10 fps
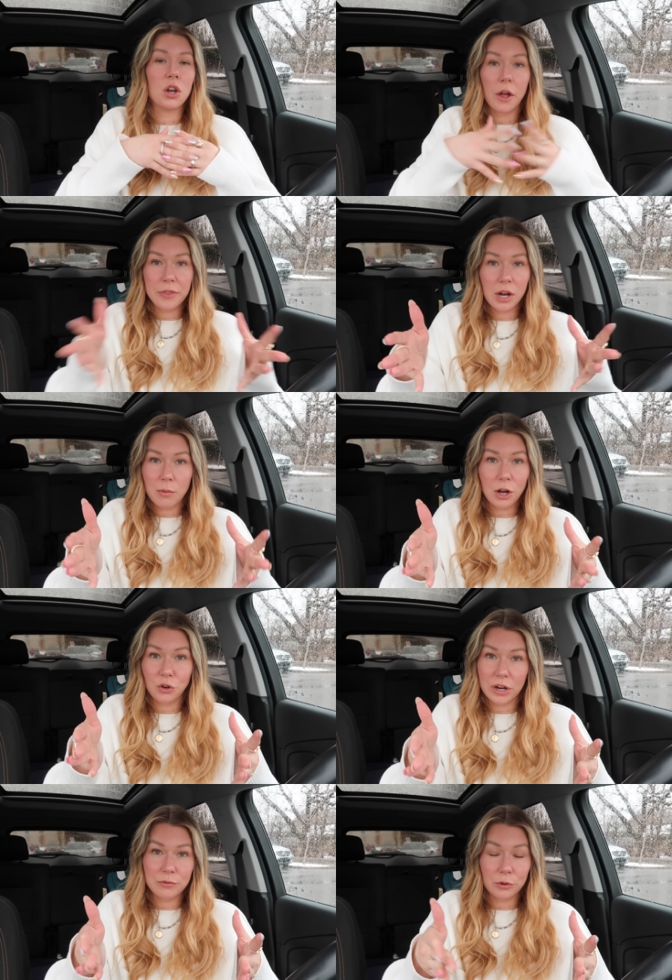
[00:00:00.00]
Not that I'm
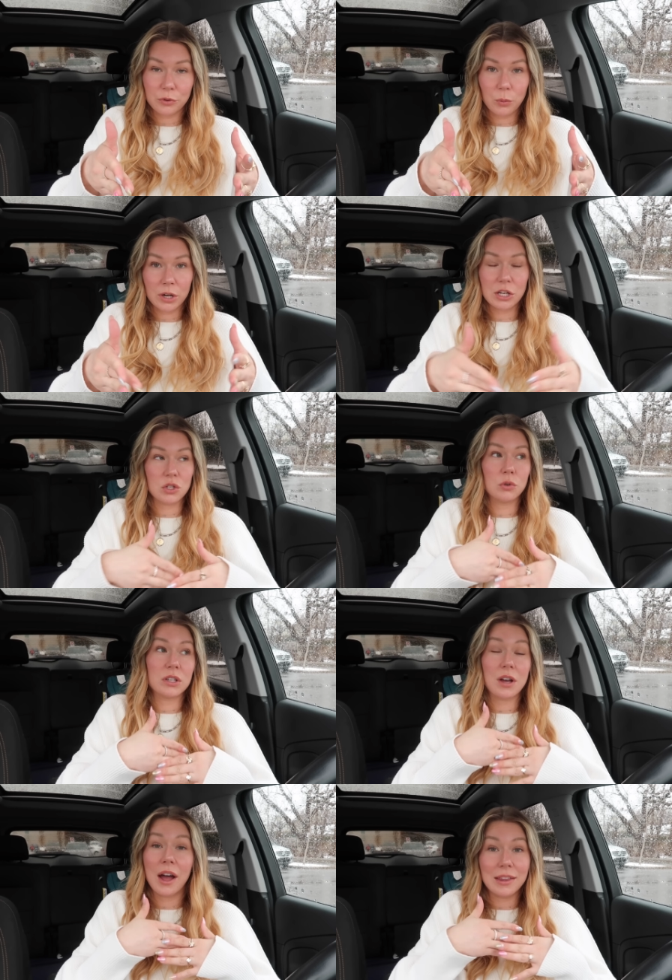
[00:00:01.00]
ungrateful for what I do
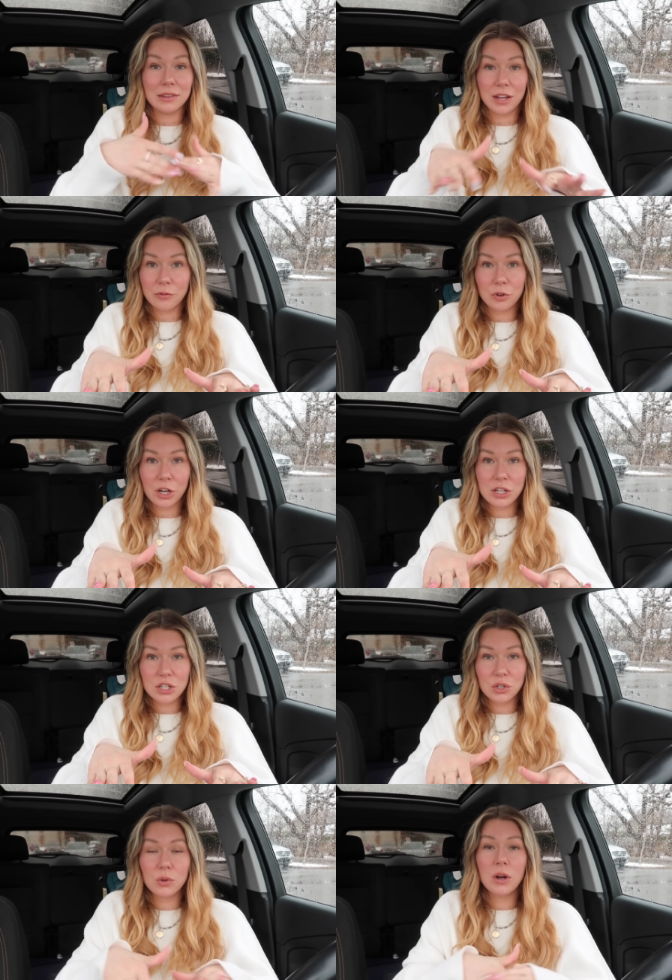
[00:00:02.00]
because I love what I
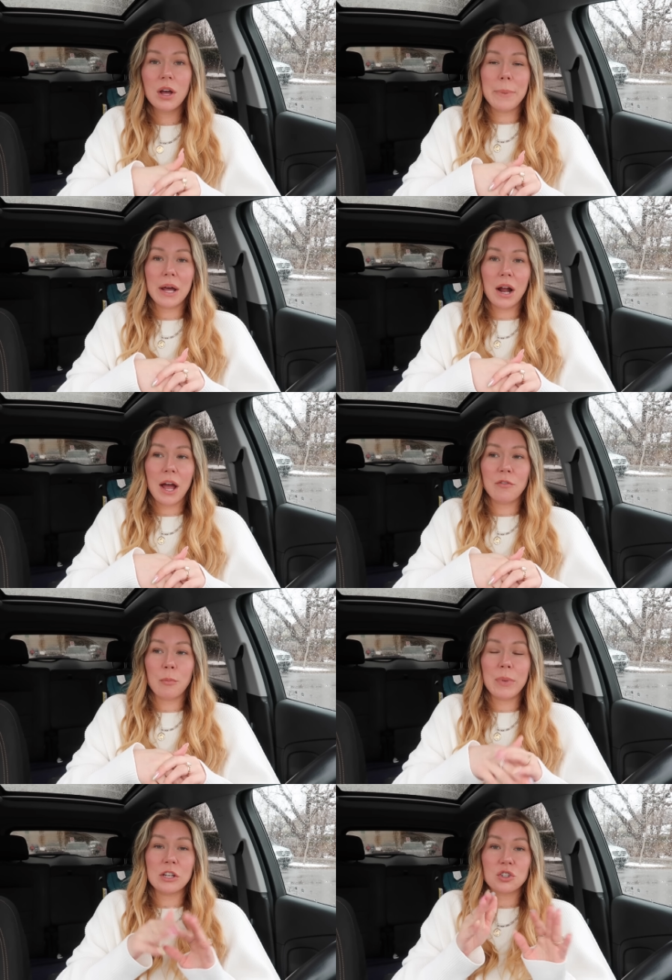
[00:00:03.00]
do, but
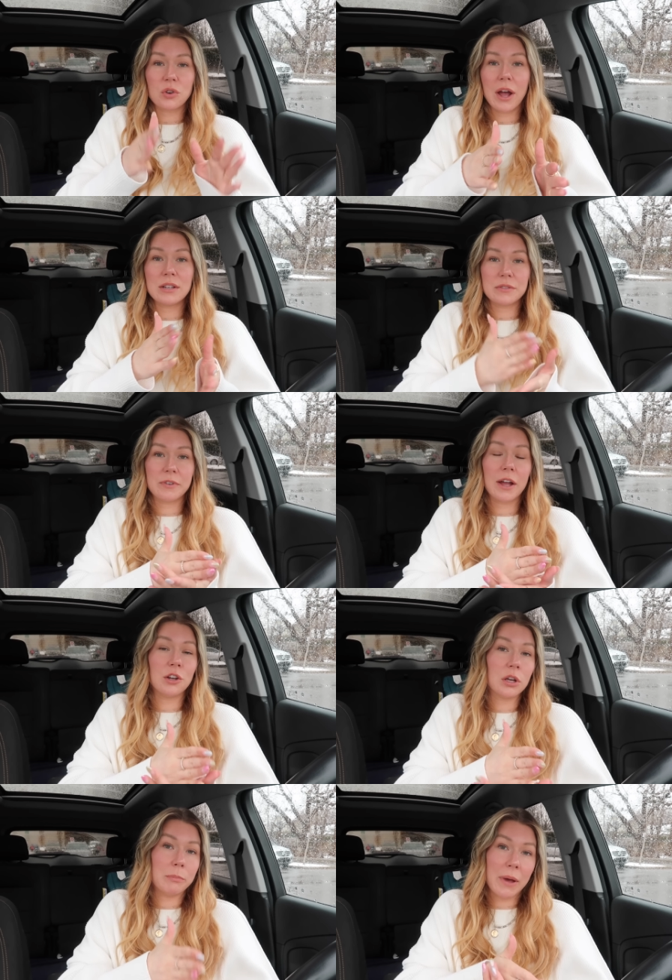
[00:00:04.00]
I've been trying to
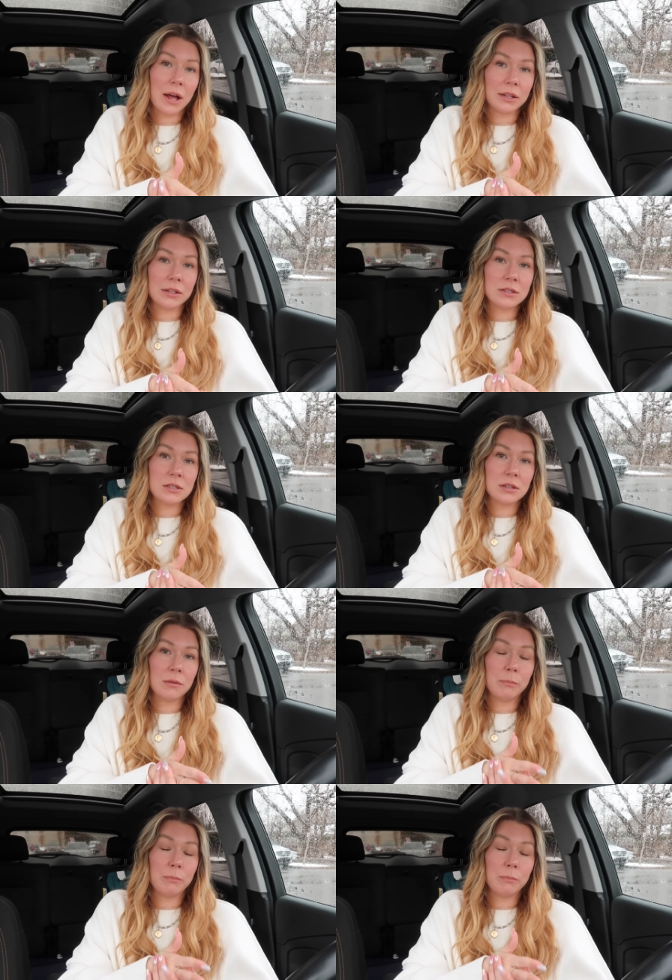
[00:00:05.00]
find a good balance